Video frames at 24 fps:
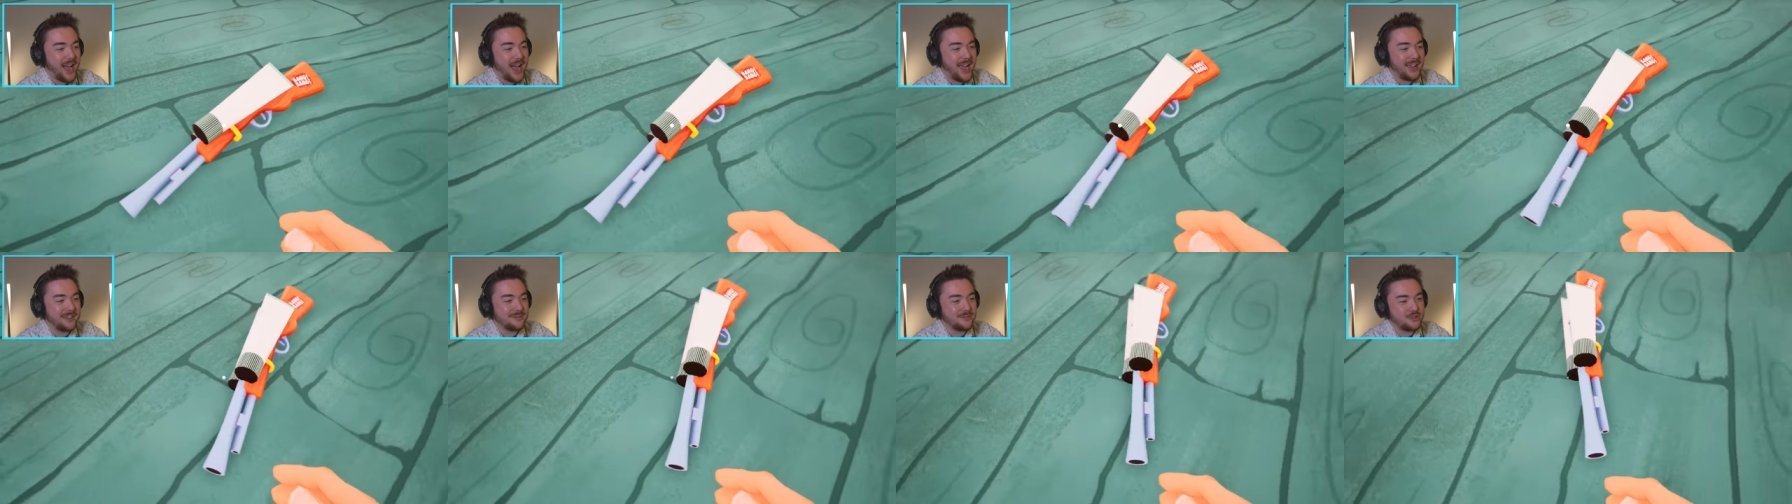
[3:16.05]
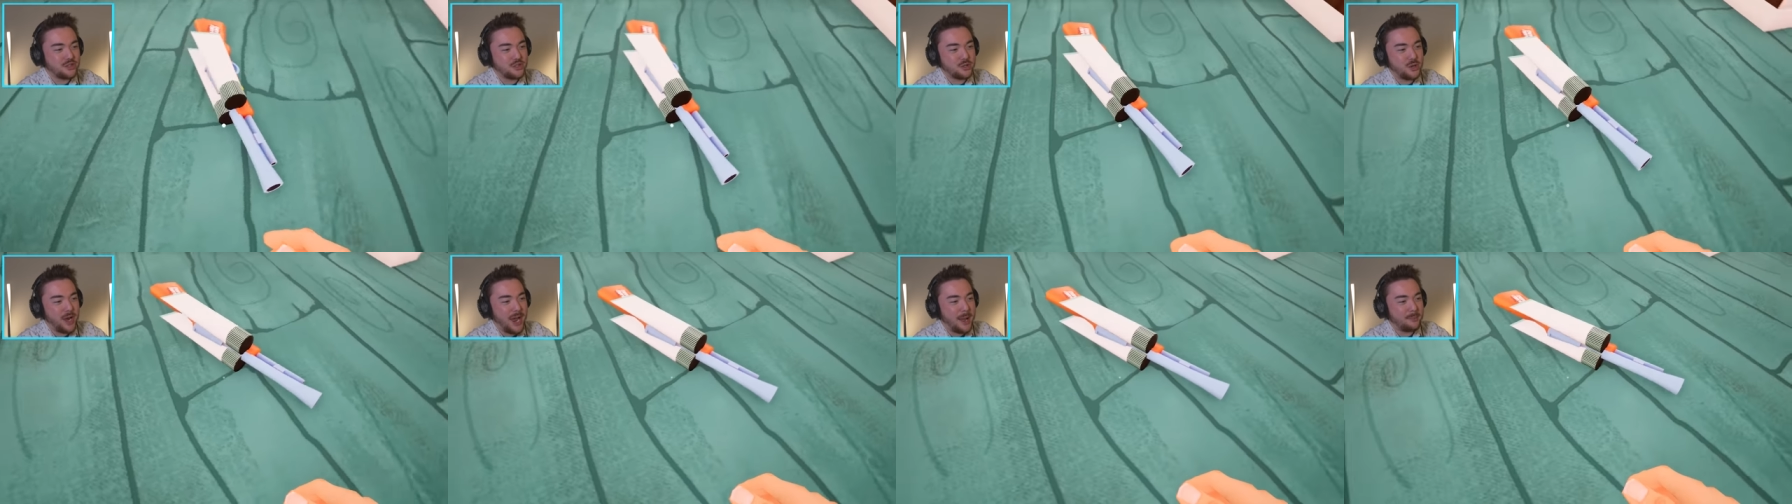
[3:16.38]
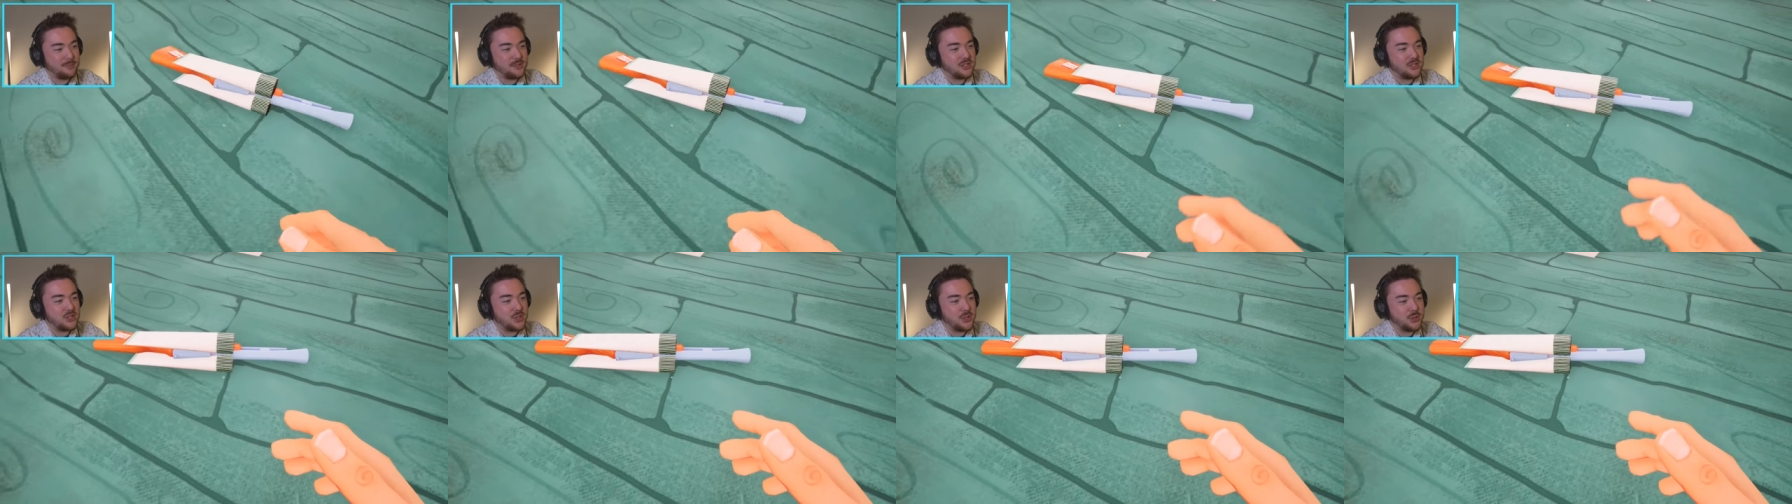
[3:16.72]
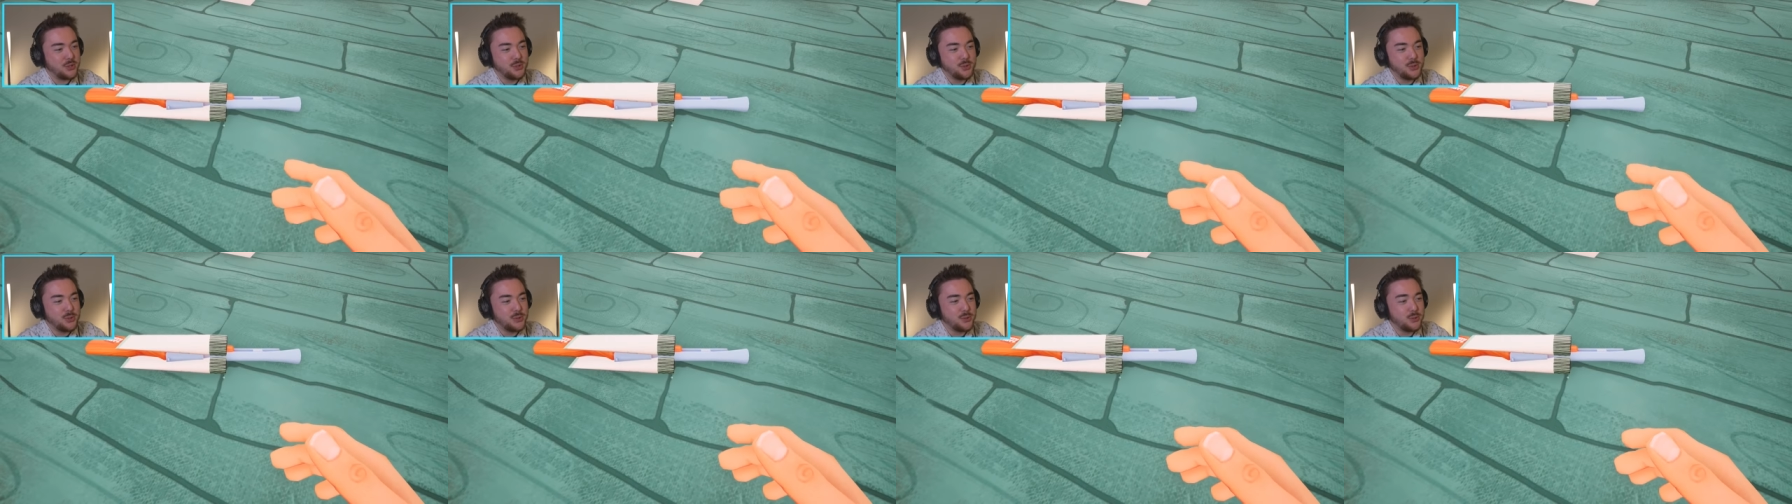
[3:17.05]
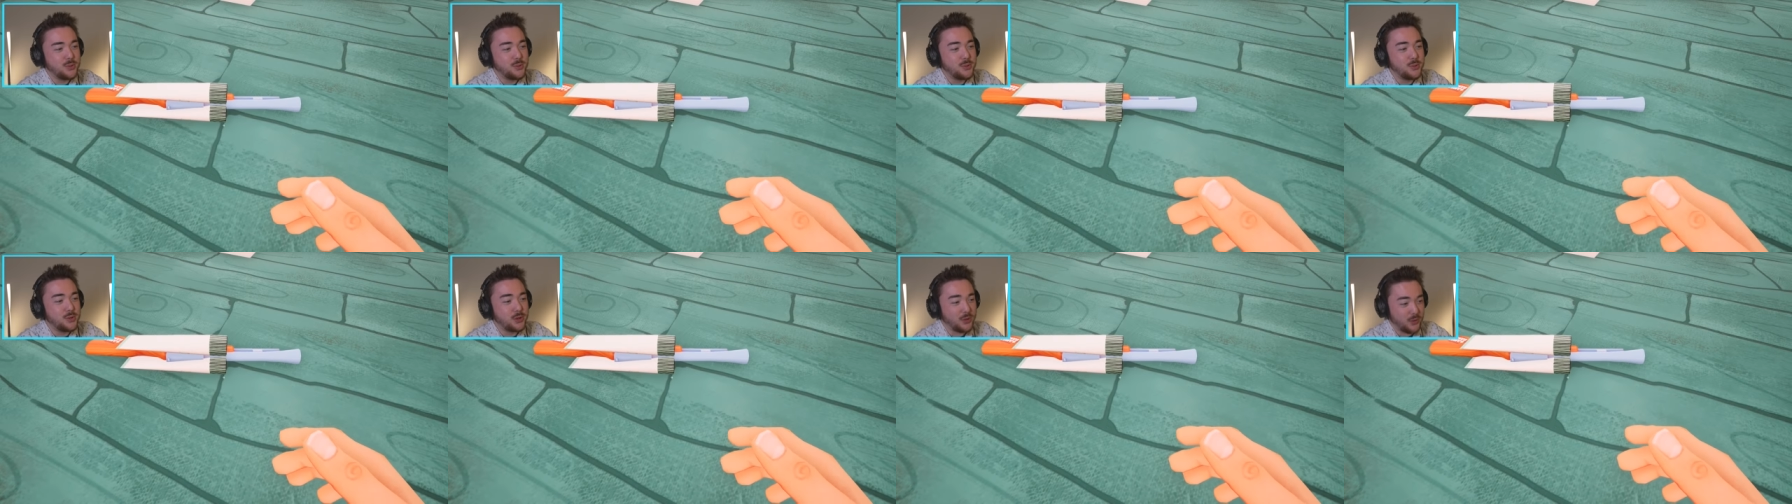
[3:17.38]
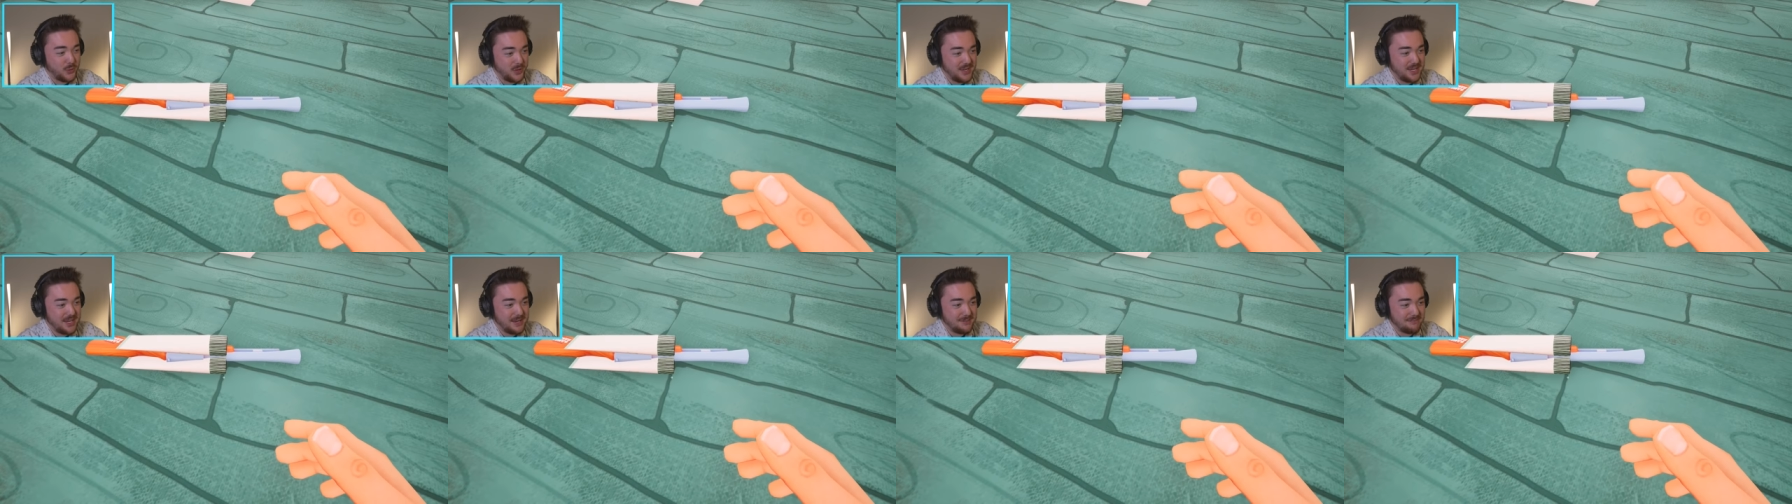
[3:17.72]
I have strapped 2
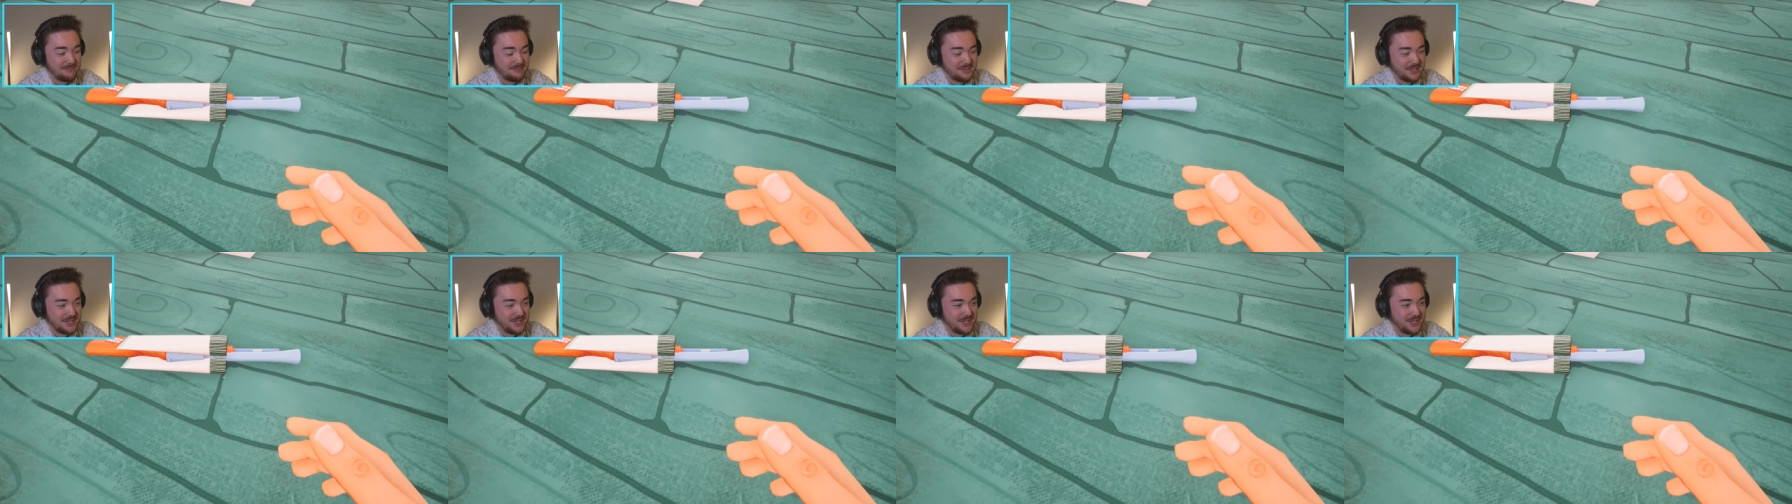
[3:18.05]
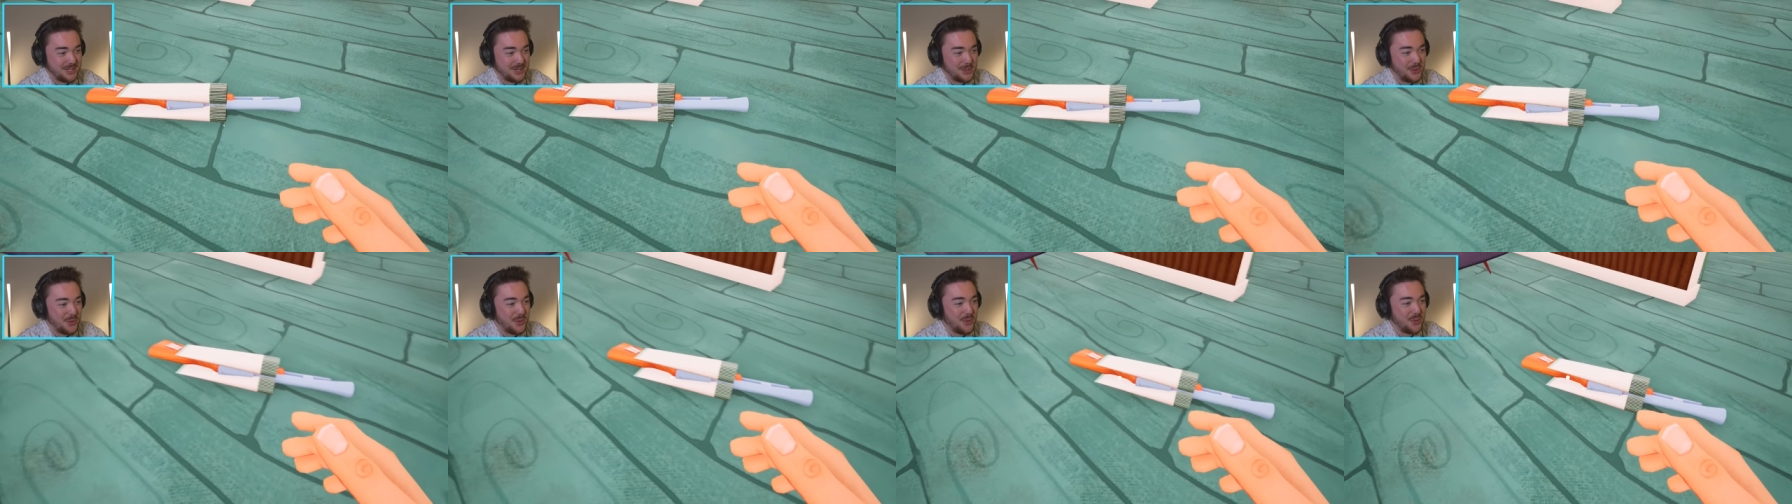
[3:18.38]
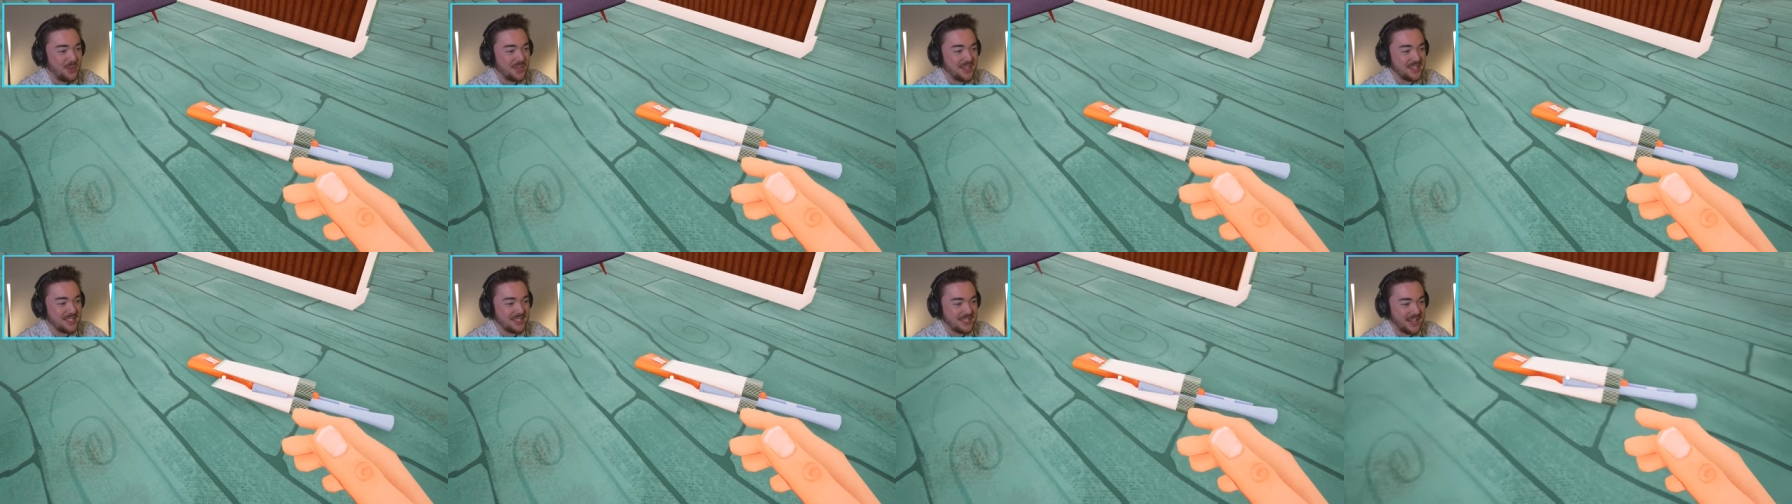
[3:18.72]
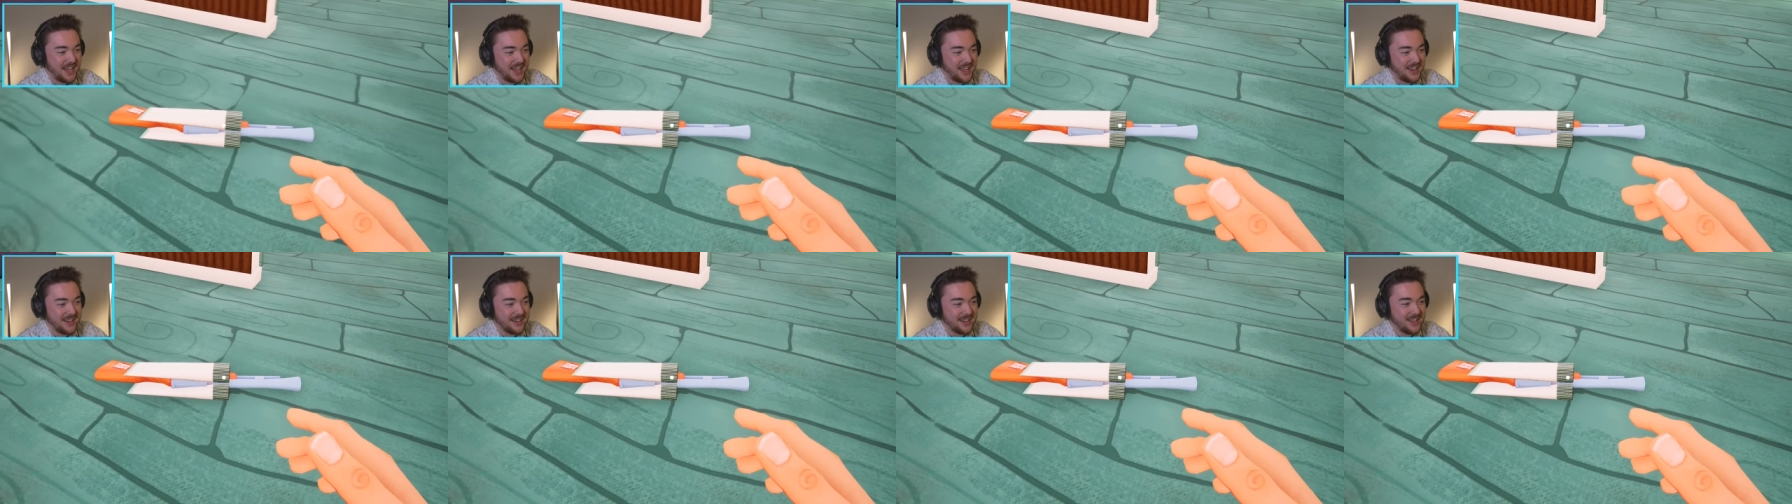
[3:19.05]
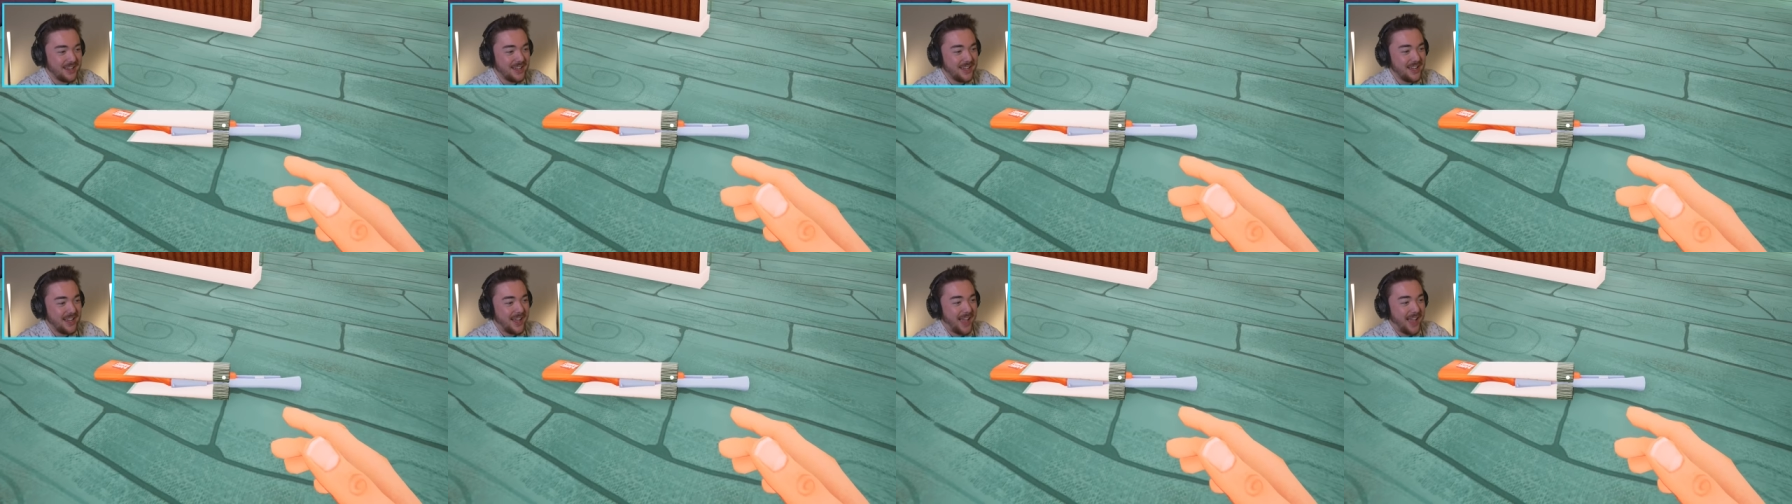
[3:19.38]
creams to this gun,